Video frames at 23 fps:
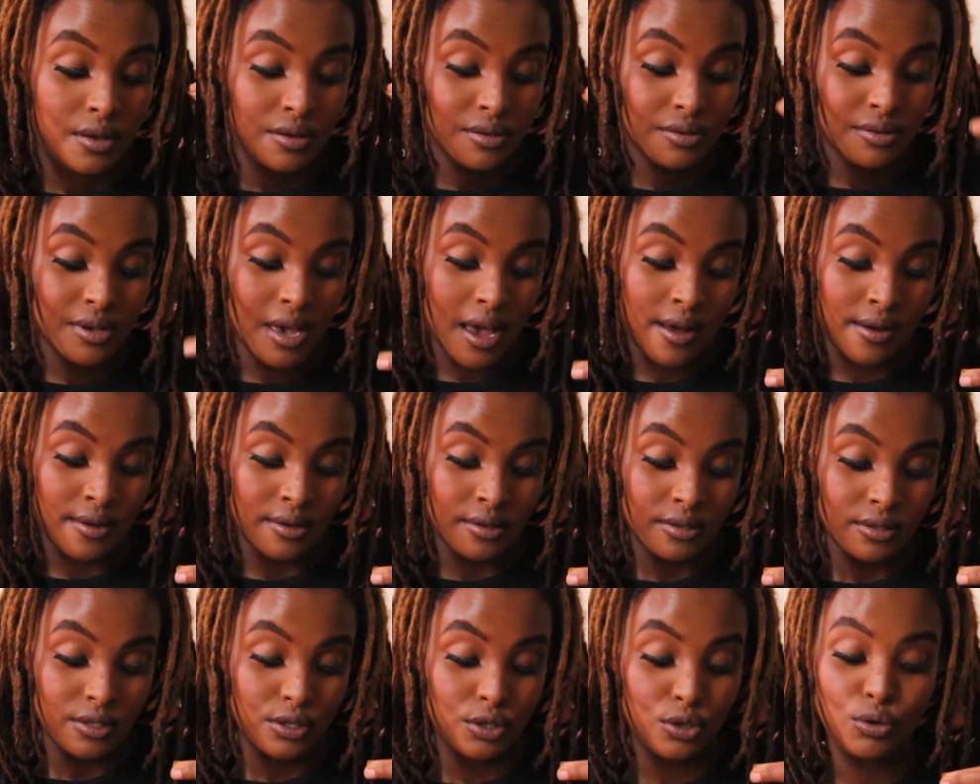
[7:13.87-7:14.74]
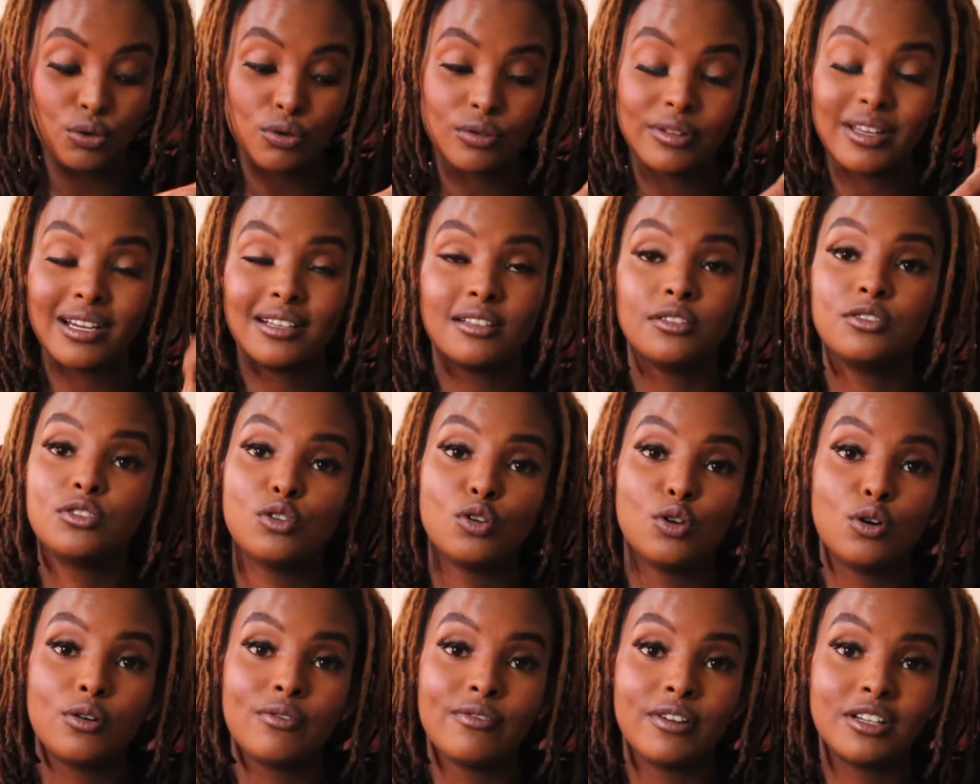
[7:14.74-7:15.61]
Yeah, so that is
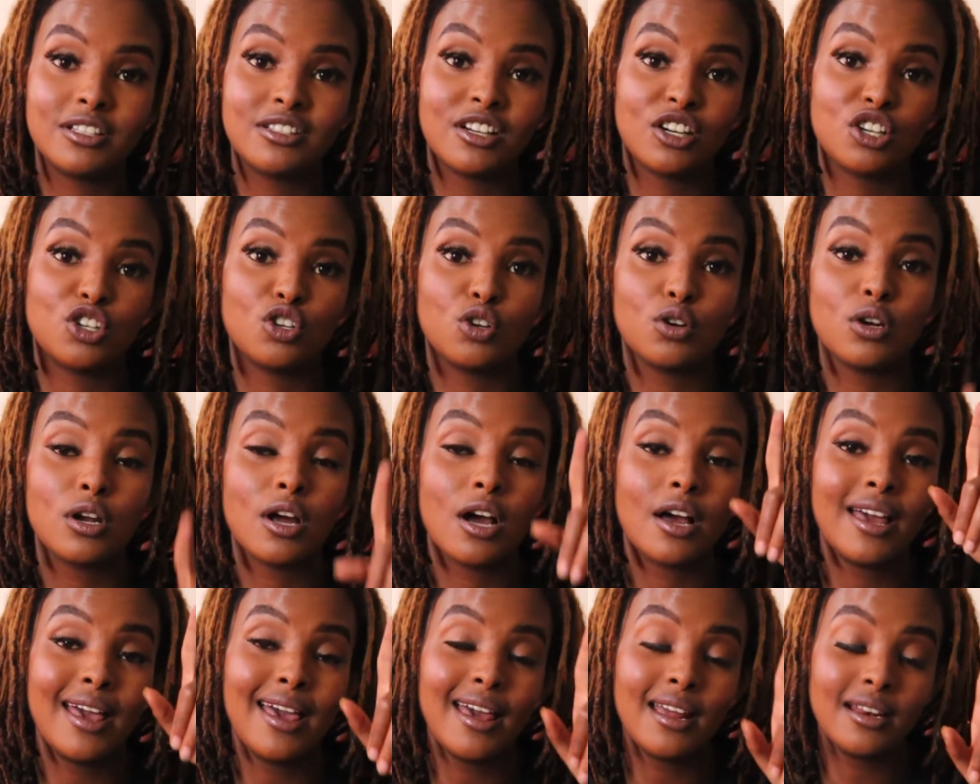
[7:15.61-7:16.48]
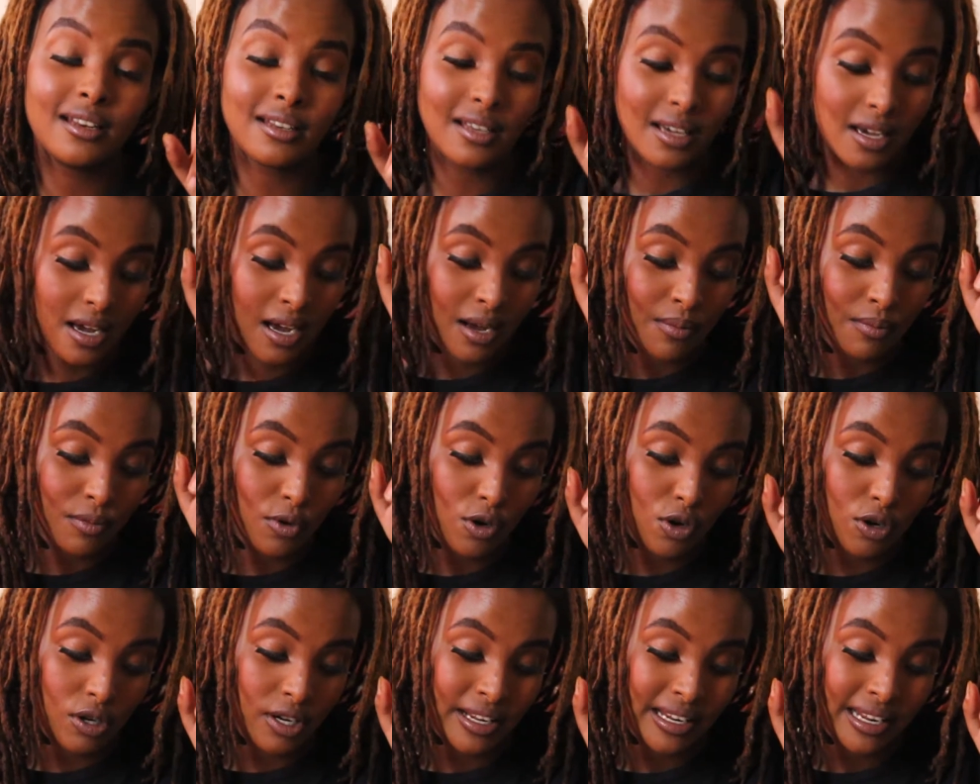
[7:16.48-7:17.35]
law of attraction, and I'm
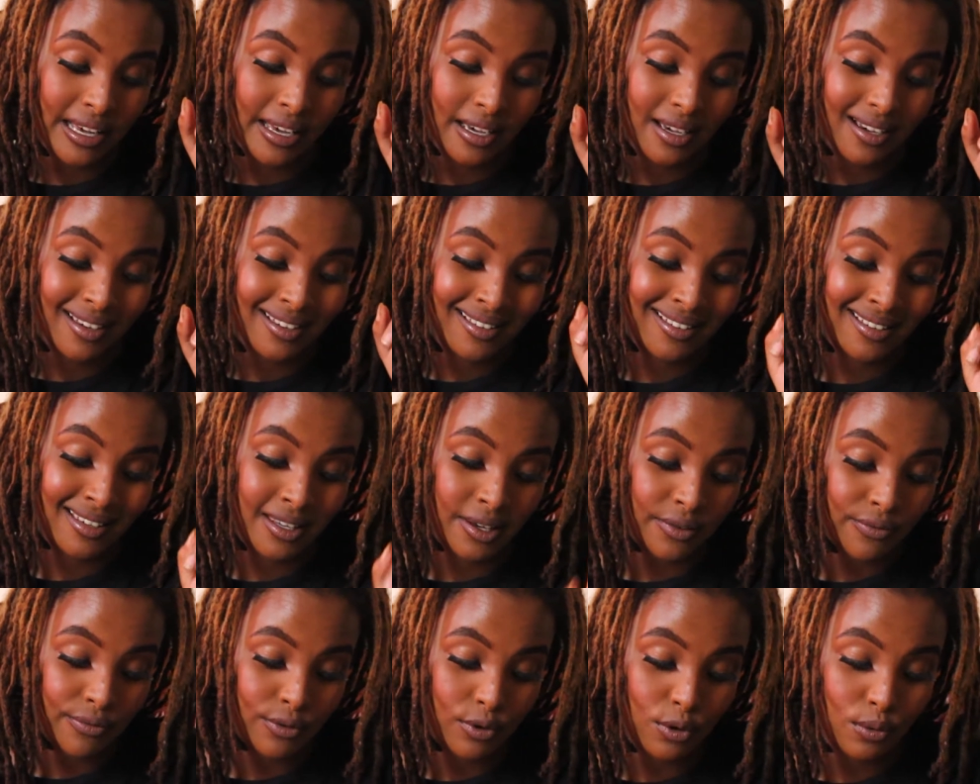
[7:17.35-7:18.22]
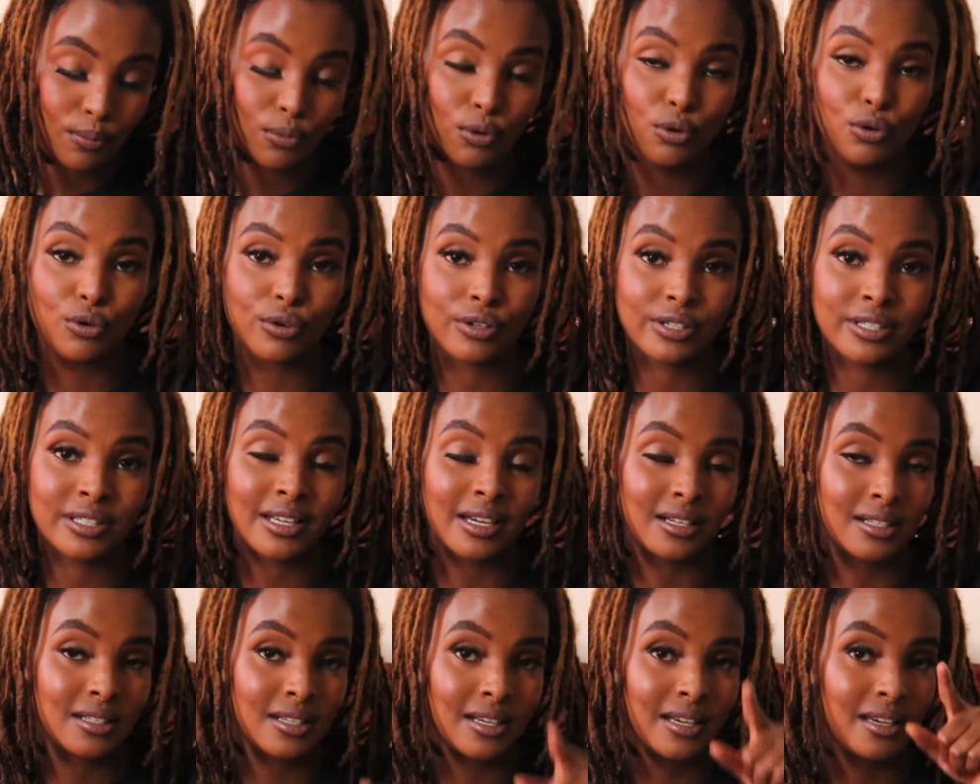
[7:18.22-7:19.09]
gonna like give you books
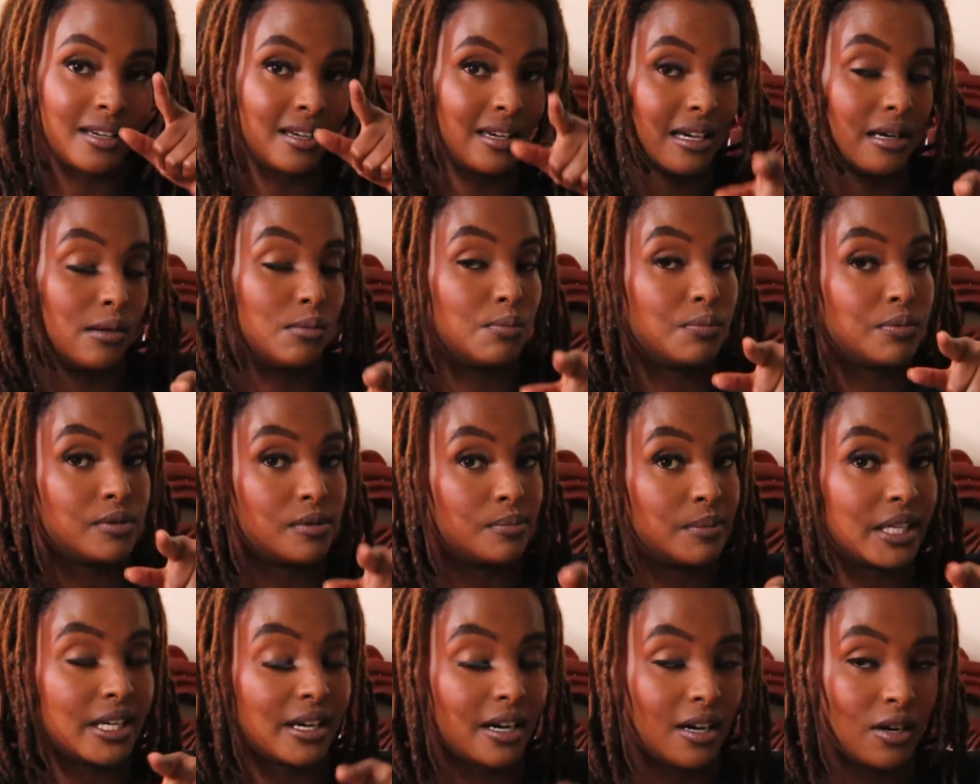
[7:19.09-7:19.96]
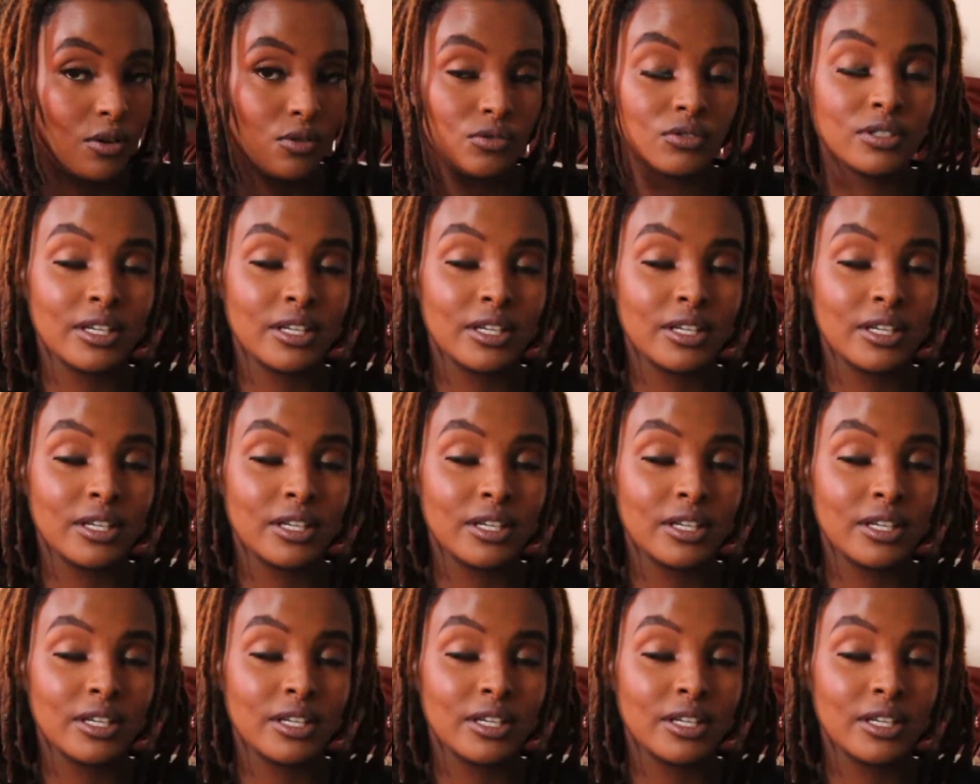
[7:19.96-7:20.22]
that helped me out.